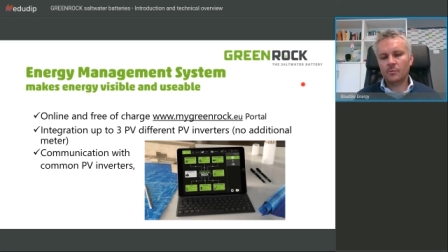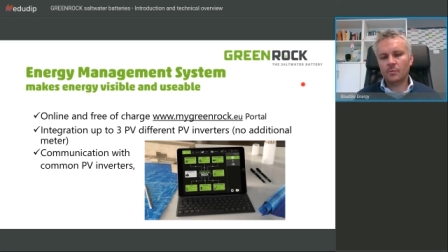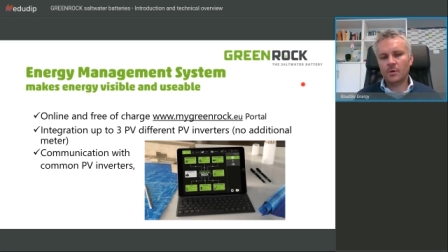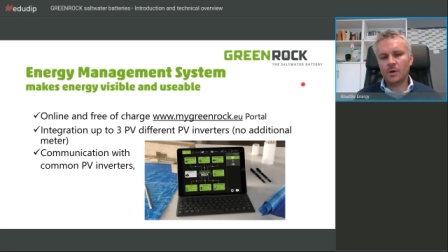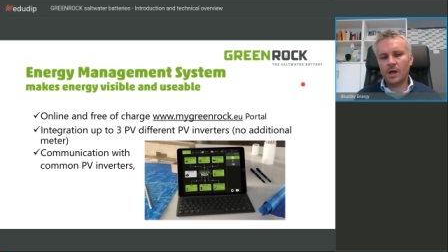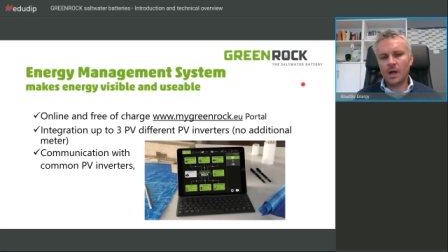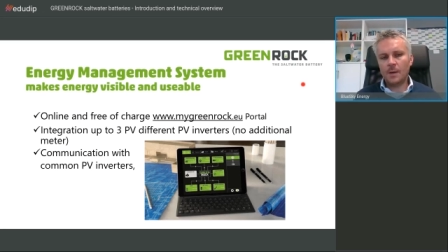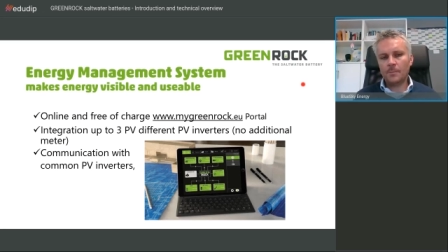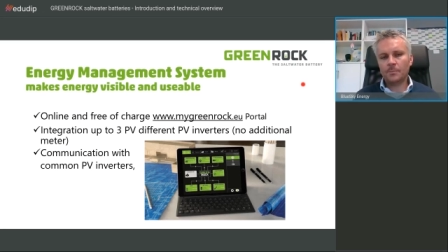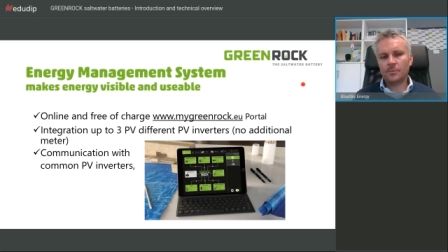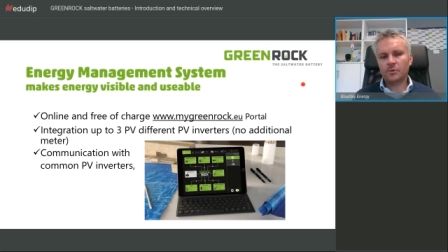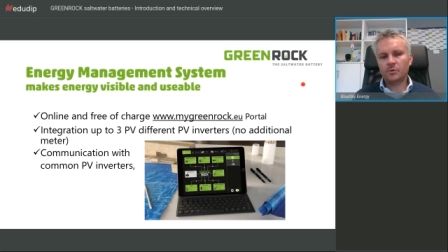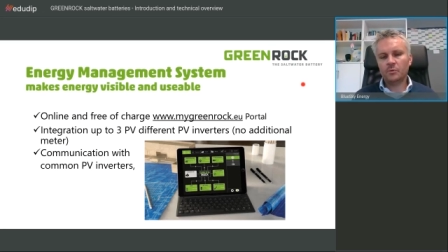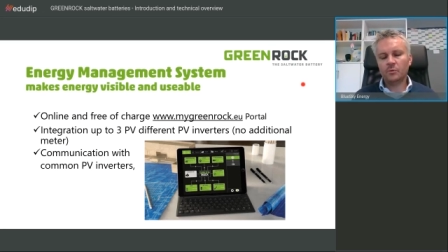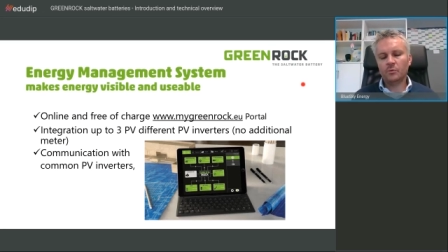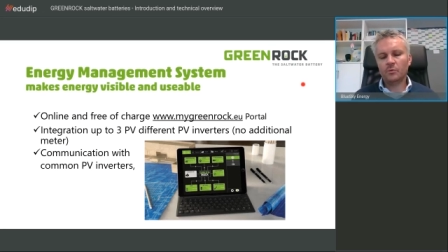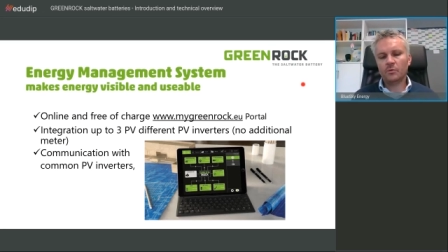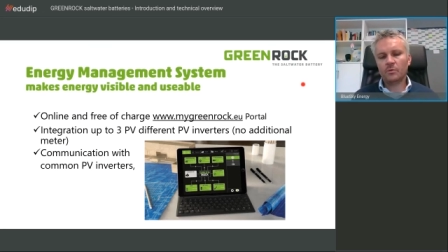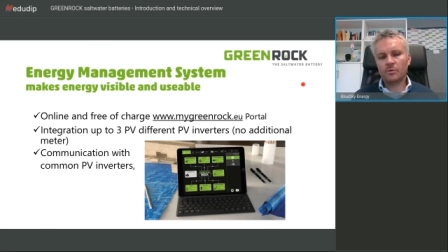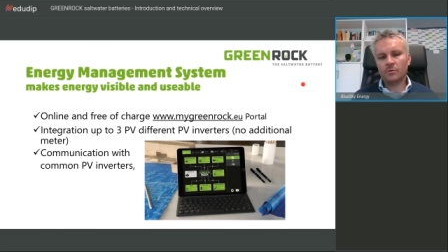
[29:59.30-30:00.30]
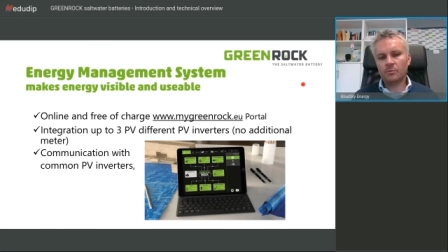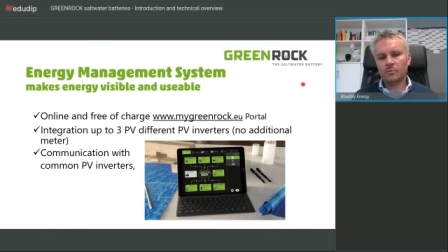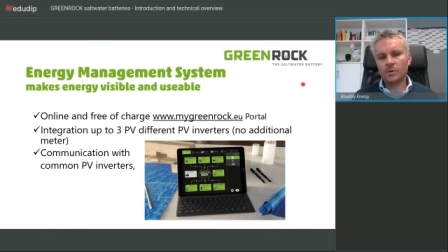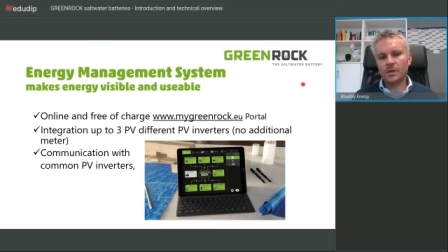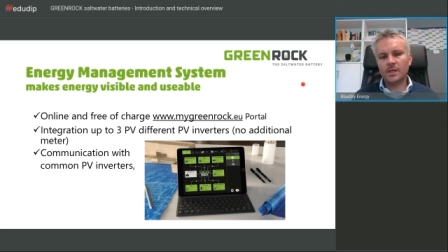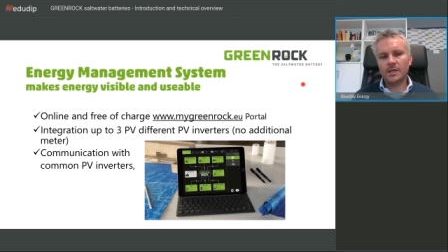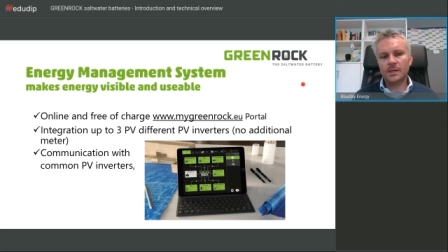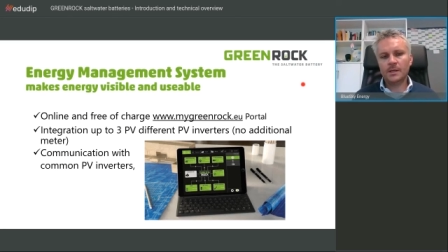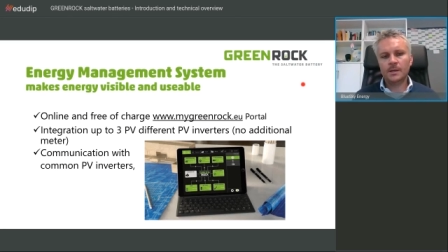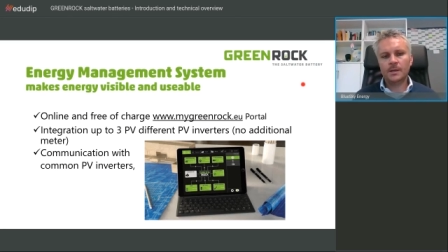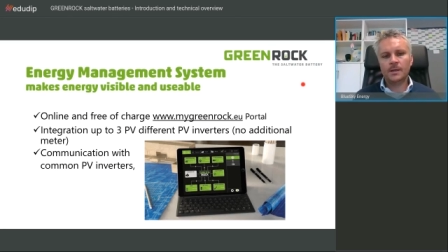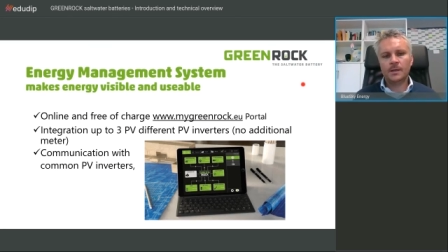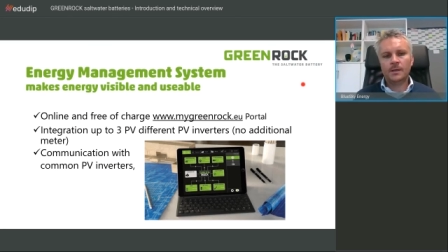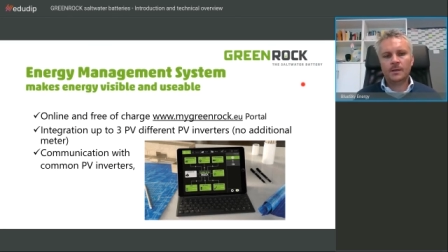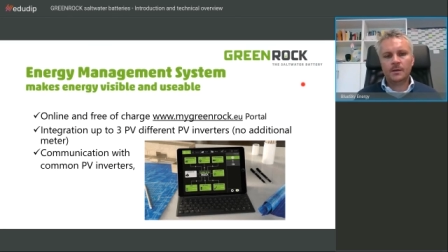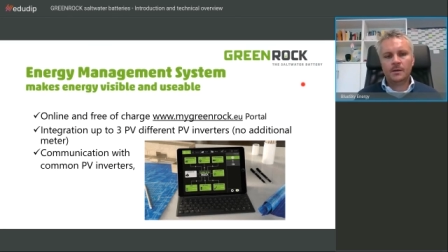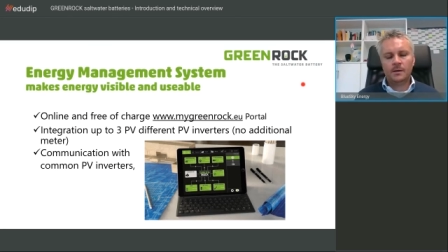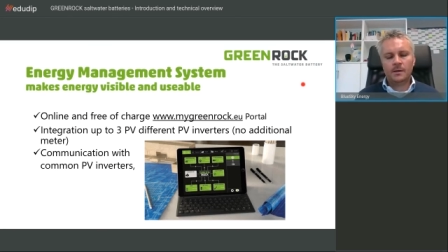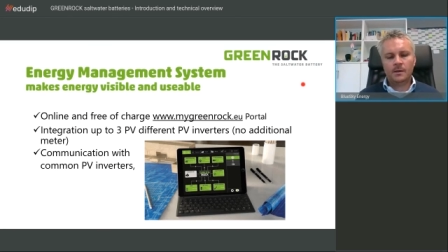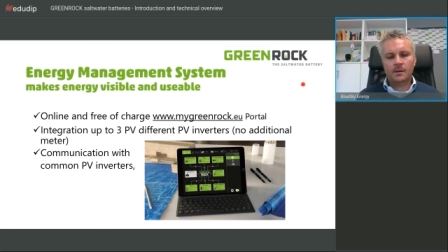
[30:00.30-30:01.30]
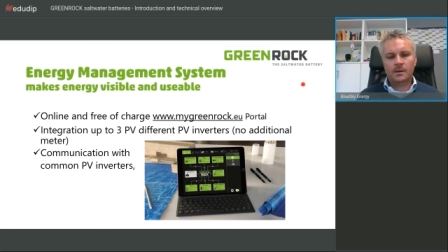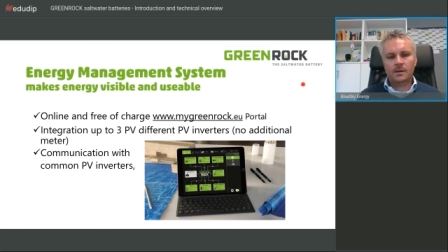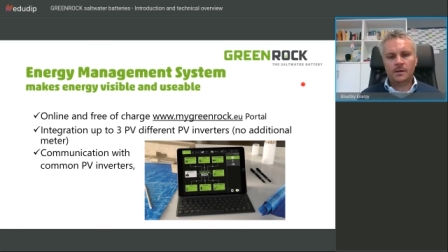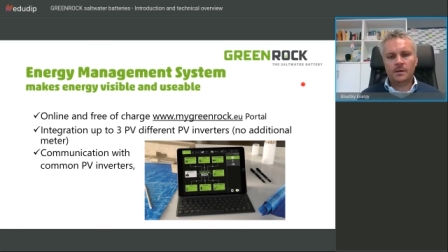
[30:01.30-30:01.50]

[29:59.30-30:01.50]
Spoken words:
different PV inverters